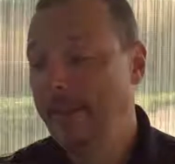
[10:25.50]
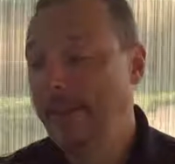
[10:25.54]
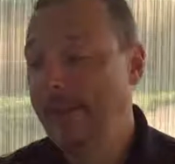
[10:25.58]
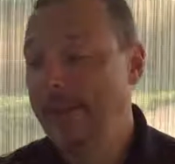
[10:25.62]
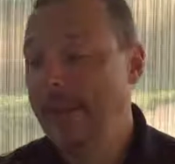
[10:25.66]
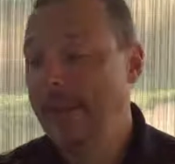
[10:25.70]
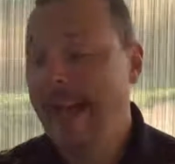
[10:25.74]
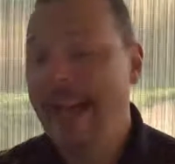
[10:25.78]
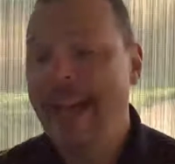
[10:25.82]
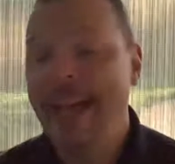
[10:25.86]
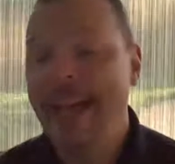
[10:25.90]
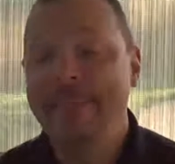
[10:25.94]

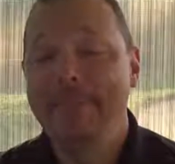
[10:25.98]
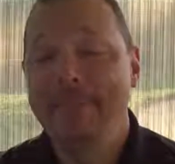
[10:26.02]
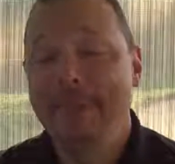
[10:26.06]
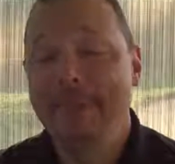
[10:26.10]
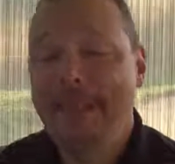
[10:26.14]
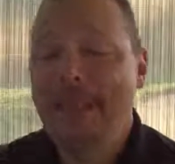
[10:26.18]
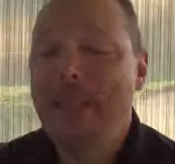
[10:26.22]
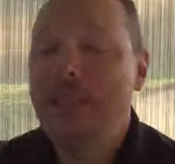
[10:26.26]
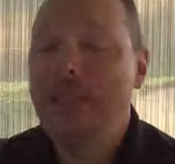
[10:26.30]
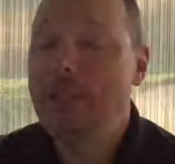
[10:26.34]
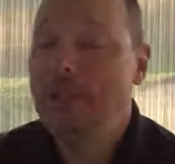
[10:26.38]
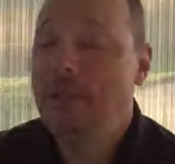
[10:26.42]
that
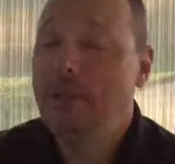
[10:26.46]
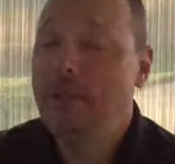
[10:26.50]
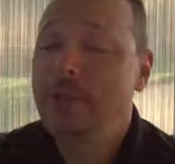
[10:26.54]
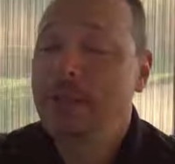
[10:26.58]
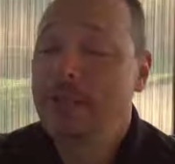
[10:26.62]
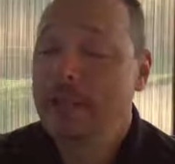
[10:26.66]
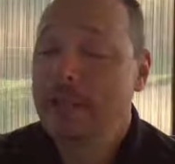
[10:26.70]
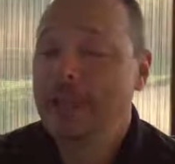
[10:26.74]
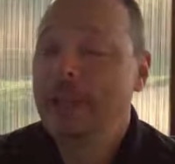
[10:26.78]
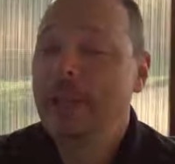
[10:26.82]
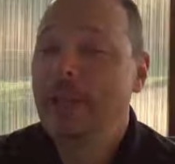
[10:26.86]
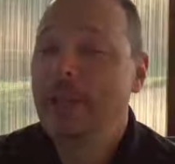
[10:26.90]
means you
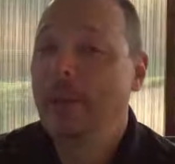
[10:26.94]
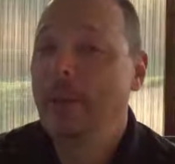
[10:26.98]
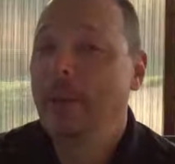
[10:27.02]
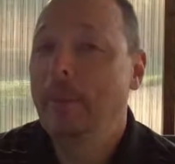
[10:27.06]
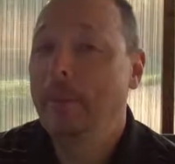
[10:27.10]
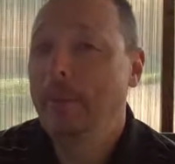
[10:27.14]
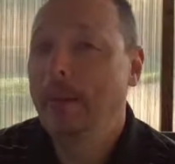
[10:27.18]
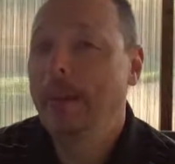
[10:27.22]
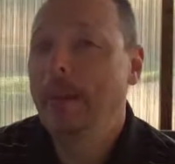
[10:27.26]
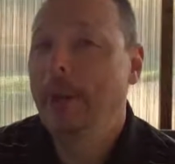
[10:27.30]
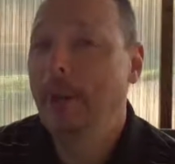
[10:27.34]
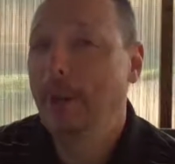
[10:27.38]
need to go
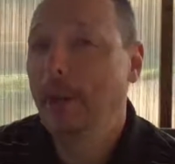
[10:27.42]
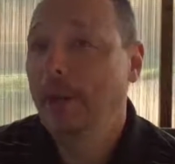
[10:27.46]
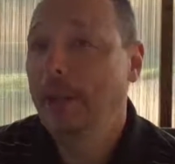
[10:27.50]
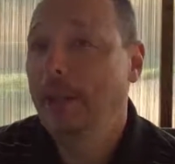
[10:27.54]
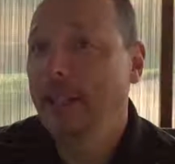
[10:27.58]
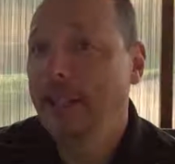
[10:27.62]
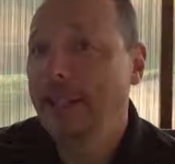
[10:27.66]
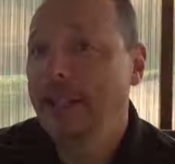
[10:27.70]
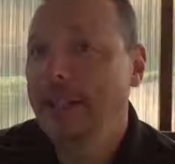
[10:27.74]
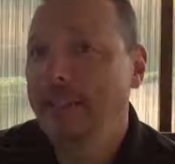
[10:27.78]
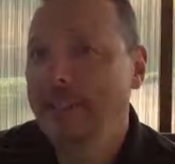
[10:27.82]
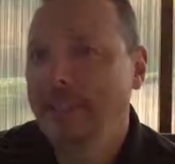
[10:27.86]
to bed
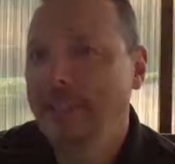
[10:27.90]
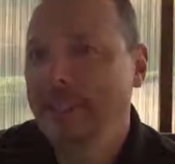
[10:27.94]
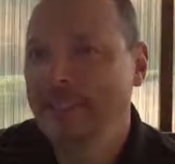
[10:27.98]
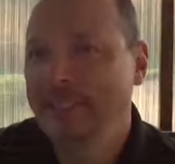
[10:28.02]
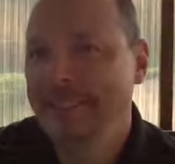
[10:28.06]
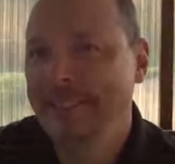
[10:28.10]
early